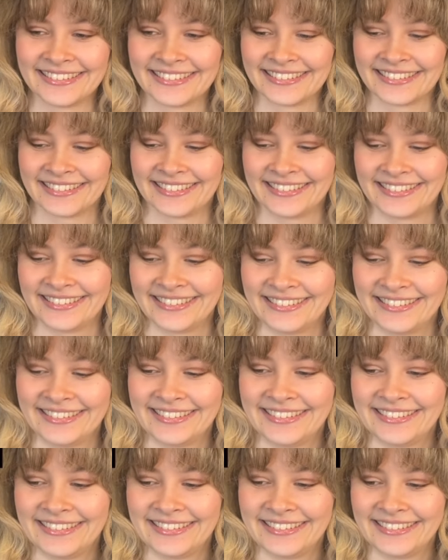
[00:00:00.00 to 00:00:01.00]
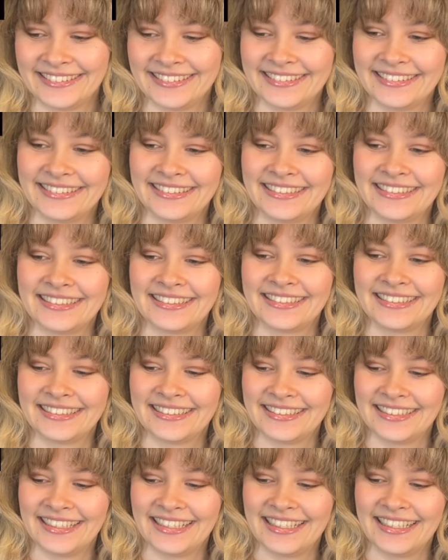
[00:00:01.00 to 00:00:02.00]
We must not trust
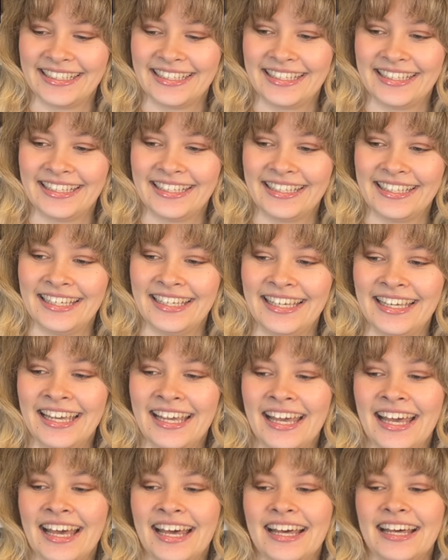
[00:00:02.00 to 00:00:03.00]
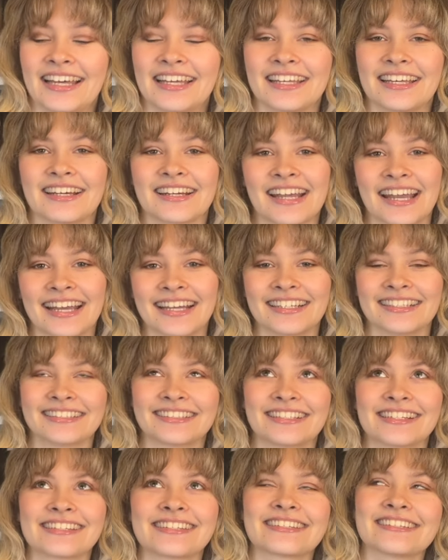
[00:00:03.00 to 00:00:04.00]
them. Okay,
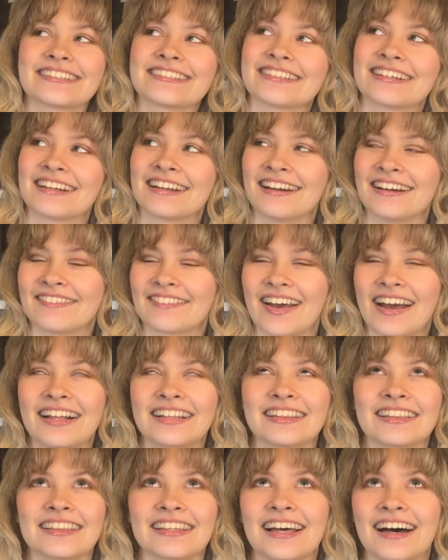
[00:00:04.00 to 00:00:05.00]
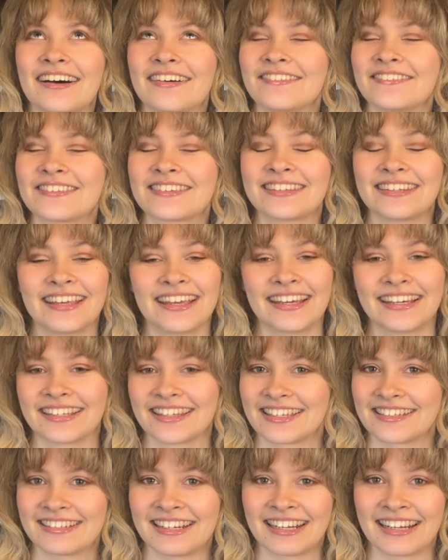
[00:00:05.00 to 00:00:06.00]
just to start off, I love seeing
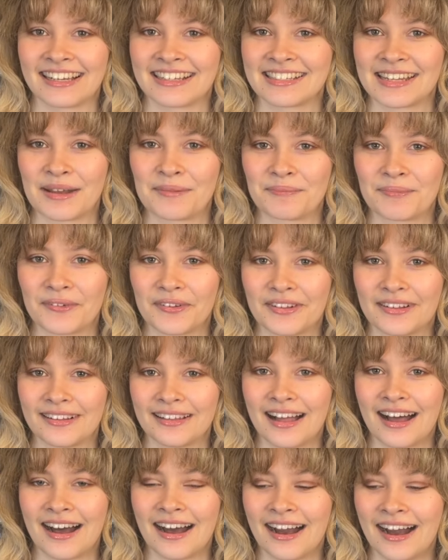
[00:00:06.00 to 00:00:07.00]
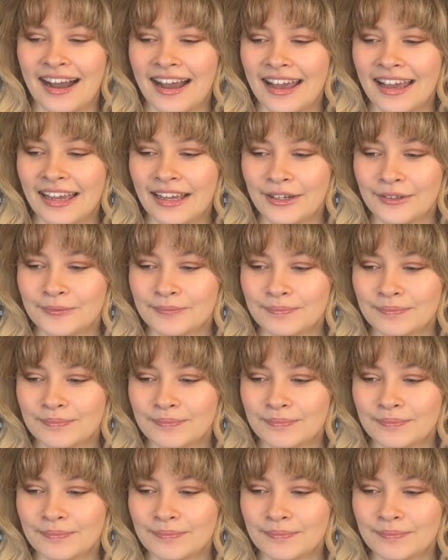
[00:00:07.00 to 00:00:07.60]
the Jedi Temple. I